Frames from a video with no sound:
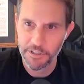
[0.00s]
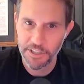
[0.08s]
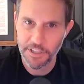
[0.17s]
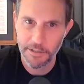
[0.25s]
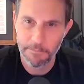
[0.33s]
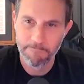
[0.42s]
years
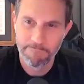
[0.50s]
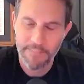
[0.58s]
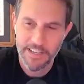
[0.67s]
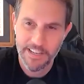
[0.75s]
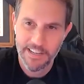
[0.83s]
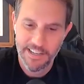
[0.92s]
ago.
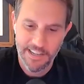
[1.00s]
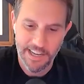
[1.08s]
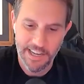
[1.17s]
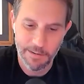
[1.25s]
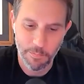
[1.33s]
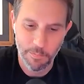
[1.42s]
Yeah.
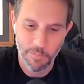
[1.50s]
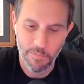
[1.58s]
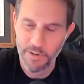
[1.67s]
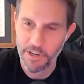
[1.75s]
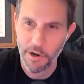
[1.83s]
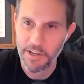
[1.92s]
And
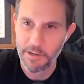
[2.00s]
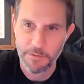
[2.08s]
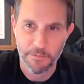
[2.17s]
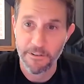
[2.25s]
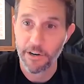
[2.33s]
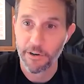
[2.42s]
you know, he was
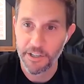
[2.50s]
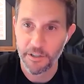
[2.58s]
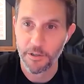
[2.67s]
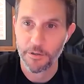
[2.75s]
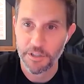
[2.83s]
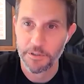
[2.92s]
very
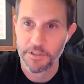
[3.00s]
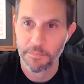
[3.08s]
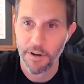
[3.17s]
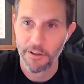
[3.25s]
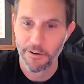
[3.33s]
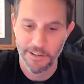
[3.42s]
close to his
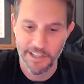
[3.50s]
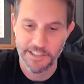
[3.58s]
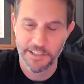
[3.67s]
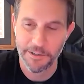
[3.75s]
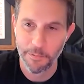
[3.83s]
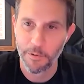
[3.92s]
mother. And
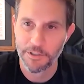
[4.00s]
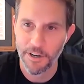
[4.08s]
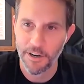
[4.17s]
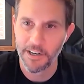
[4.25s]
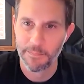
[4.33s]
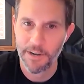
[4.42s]
so we were yeah.
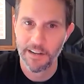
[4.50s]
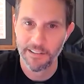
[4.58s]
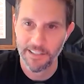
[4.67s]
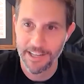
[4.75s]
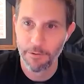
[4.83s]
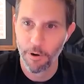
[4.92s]
talking about
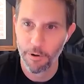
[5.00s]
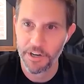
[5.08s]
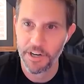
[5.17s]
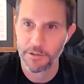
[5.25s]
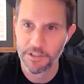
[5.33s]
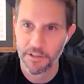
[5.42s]
like he wrote a
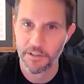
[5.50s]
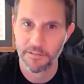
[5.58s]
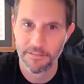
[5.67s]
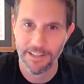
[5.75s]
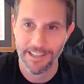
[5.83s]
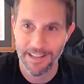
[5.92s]
note to
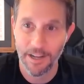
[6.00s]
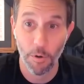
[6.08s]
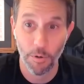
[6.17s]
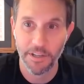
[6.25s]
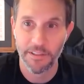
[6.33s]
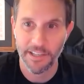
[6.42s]
like the
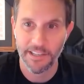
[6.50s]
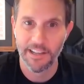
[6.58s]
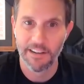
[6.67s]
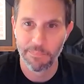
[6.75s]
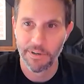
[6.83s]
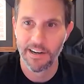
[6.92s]
only thing he
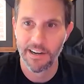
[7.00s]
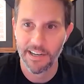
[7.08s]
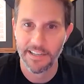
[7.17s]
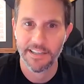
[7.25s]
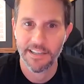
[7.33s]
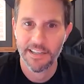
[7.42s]
left
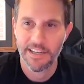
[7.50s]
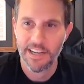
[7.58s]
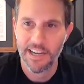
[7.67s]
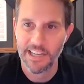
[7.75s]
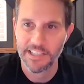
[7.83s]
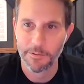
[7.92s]
behind
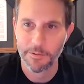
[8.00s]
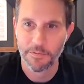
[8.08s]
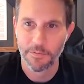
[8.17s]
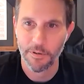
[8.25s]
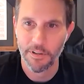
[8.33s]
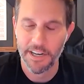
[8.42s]
as yeah. he
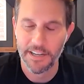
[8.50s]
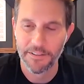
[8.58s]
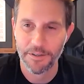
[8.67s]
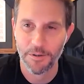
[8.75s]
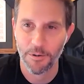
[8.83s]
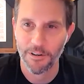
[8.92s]
was rolling out
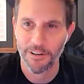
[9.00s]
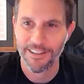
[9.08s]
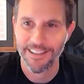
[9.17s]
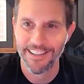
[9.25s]
the door.